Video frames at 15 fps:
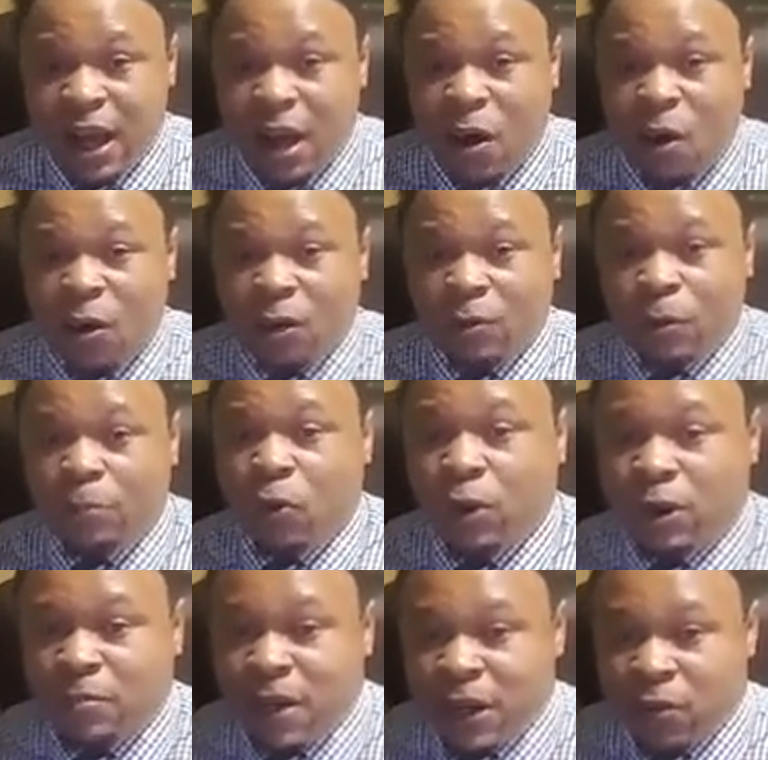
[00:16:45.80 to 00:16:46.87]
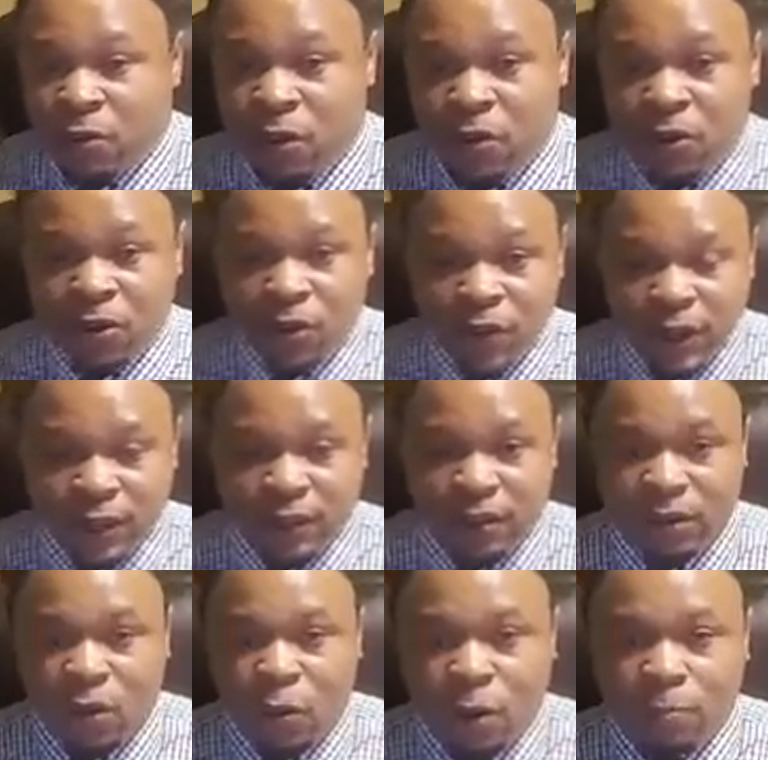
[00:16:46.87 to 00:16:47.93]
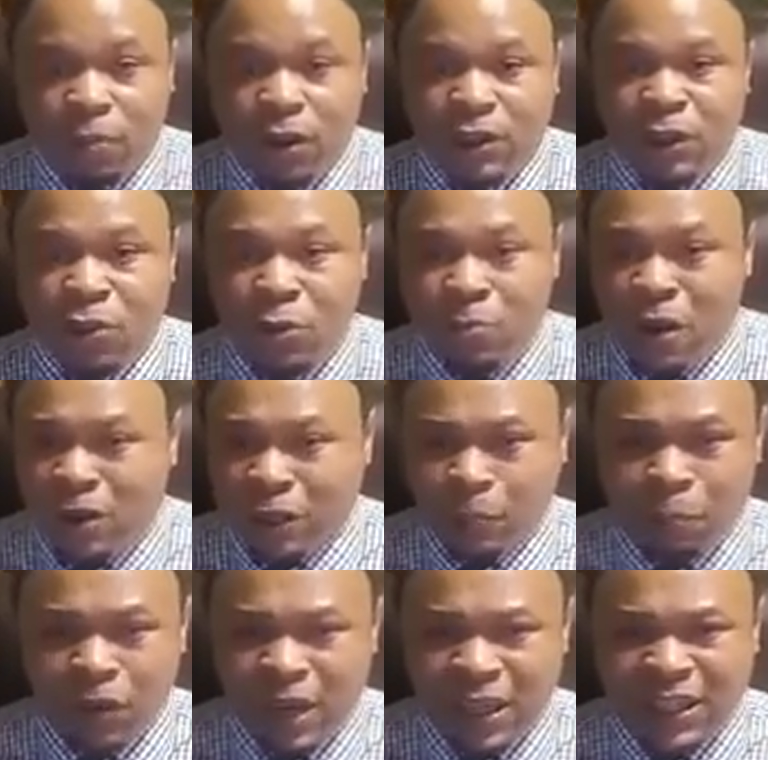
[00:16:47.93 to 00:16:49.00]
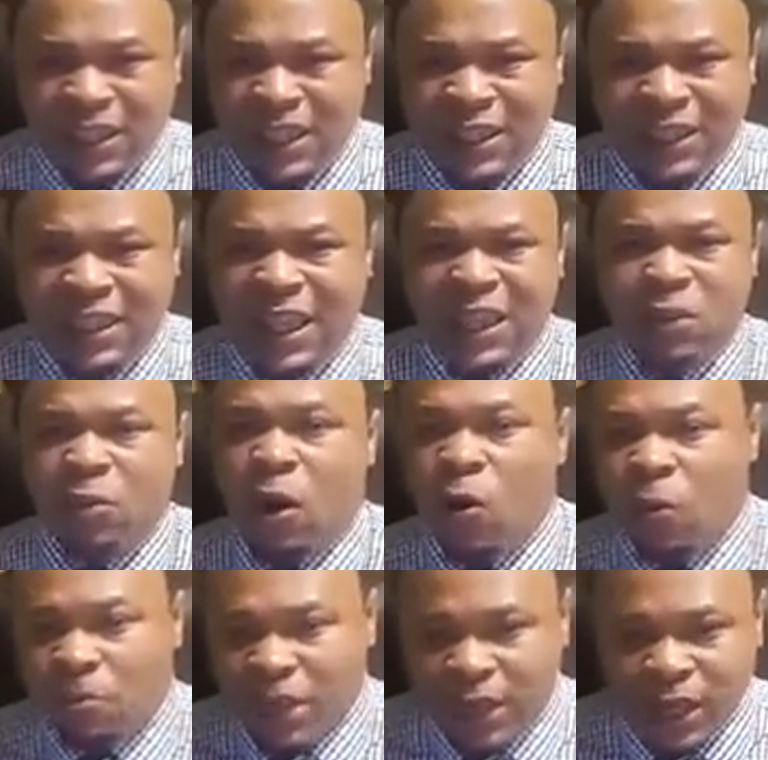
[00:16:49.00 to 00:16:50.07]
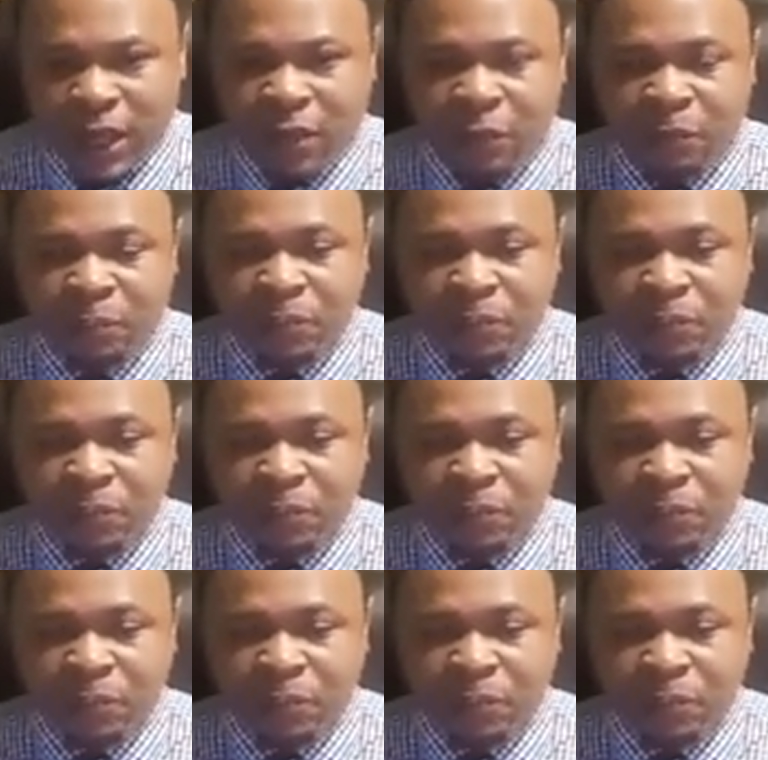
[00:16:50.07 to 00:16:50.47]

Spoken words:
or reported by the wrong creditor or a person who bought a spreadsheet and say you owe me now.